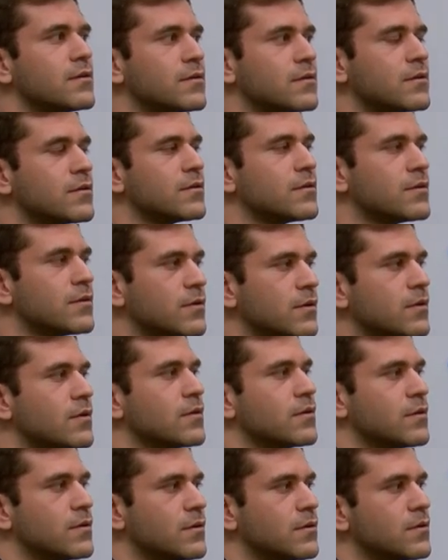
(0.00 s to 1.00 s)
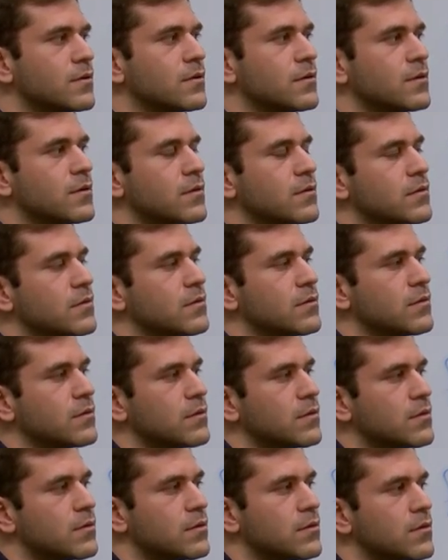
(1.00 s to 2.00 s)

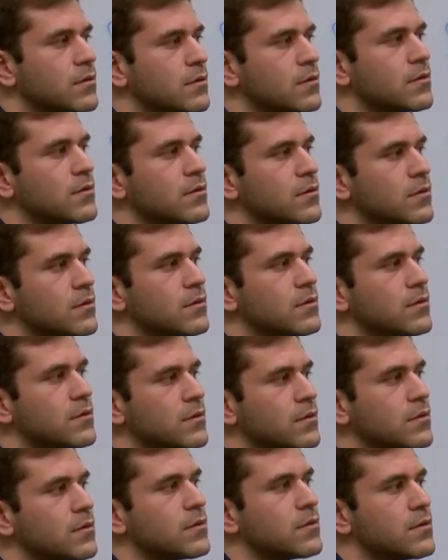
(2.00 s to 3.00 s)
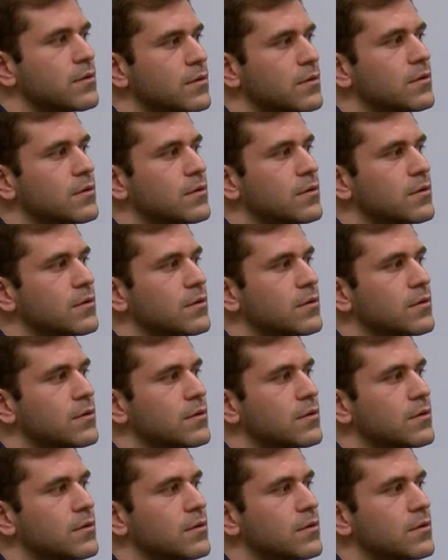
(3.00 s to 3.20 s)
No words are spoken by the person on screen.